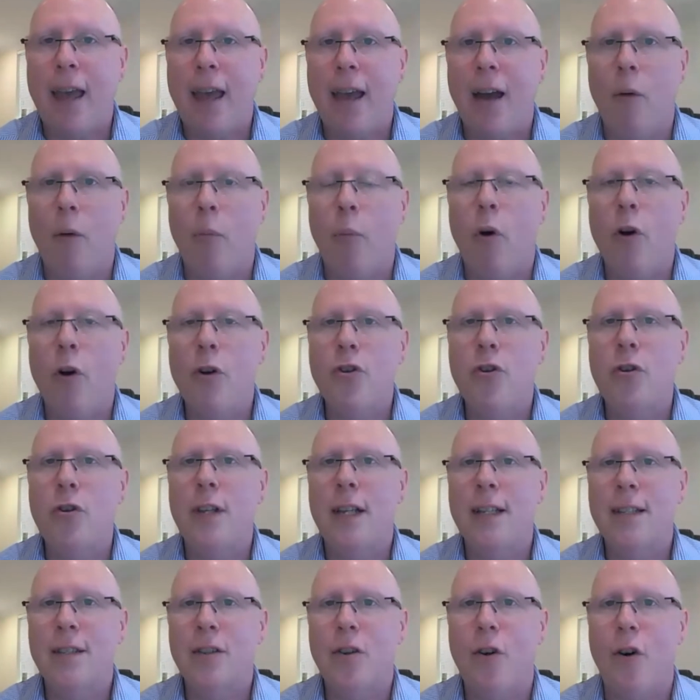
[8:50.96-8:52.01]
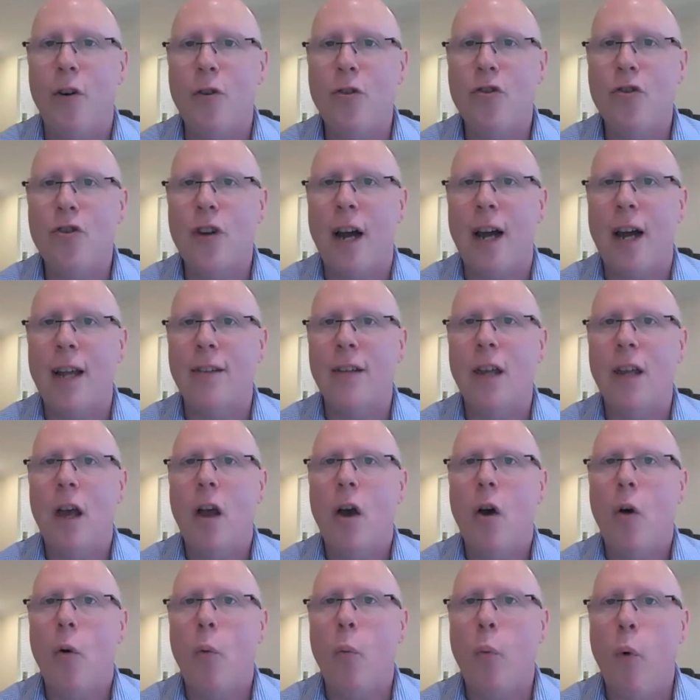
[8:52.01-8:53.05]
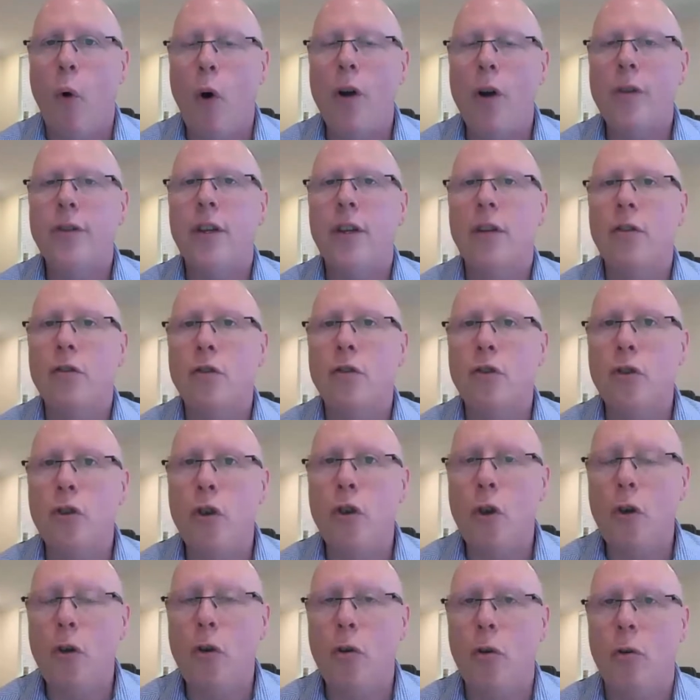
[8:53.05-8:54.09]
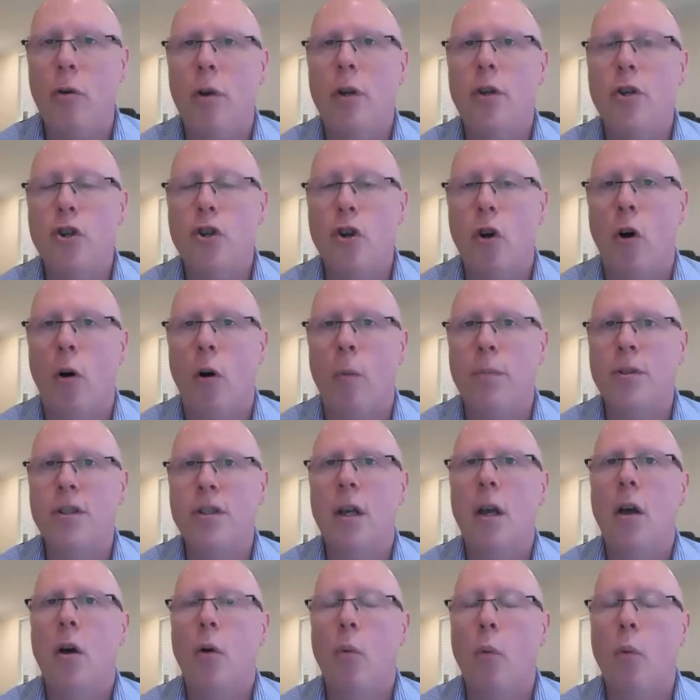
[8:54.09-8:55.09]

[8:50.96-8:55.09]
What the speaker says: award you this contract, what new jobs,